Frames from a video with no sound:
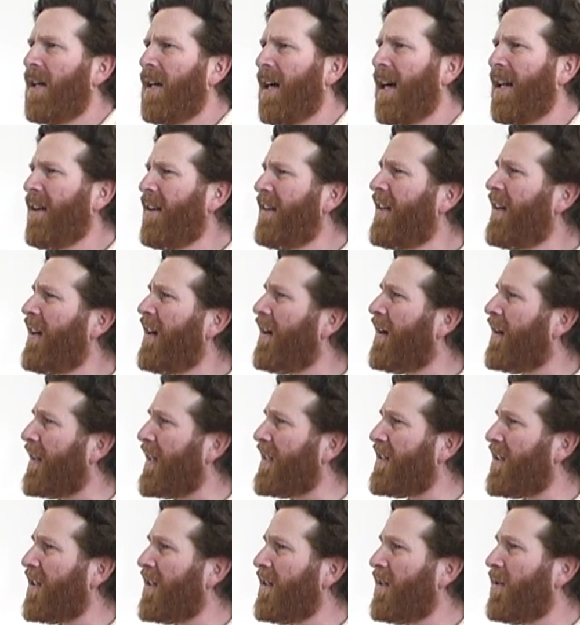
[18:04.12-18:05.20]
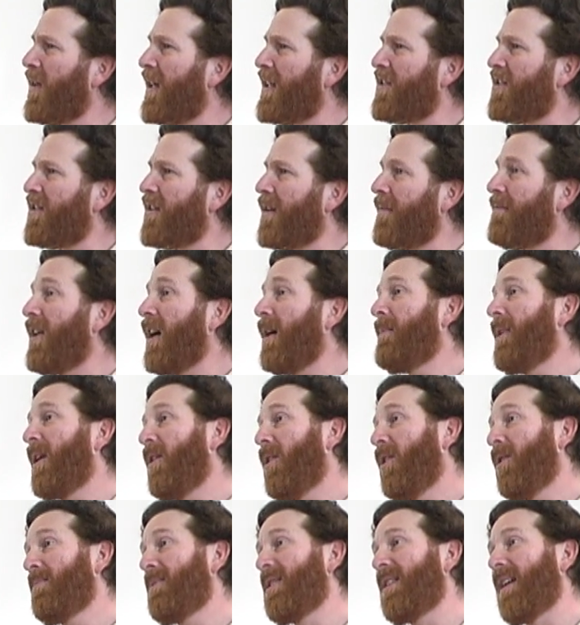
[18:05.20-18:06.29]
I don't know. That's a good question. Environmental
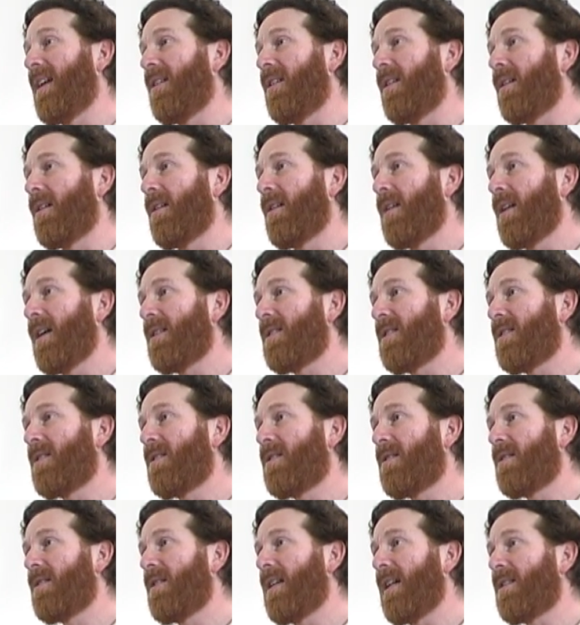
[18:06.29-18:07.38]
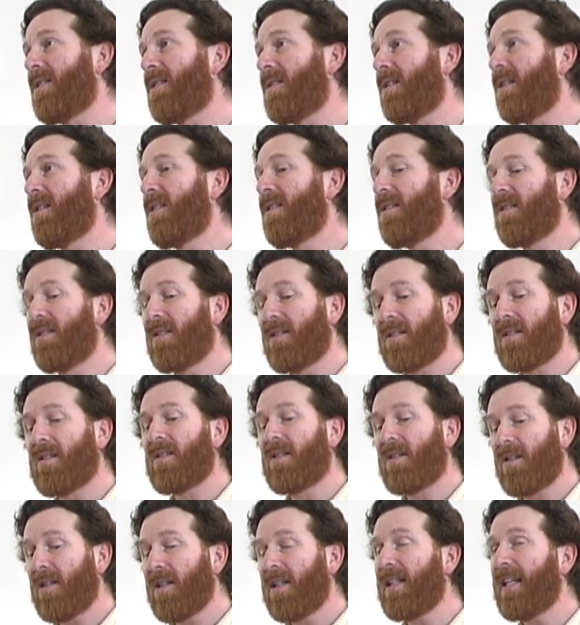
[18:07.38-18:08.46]
Home Center. That's a good
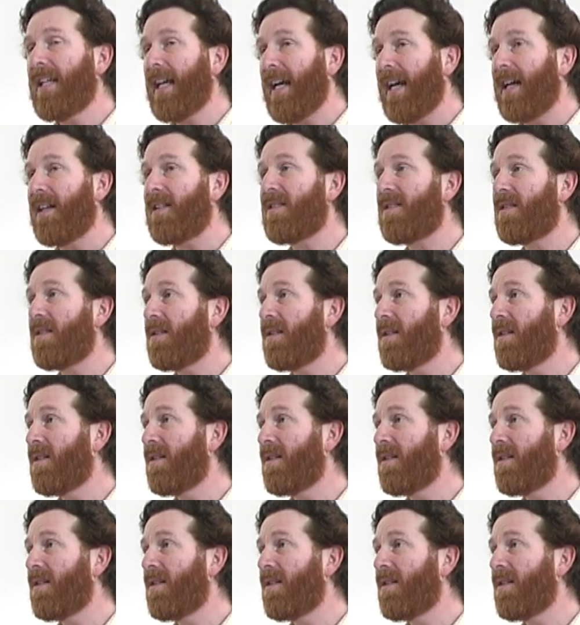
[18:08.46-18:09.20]
guess.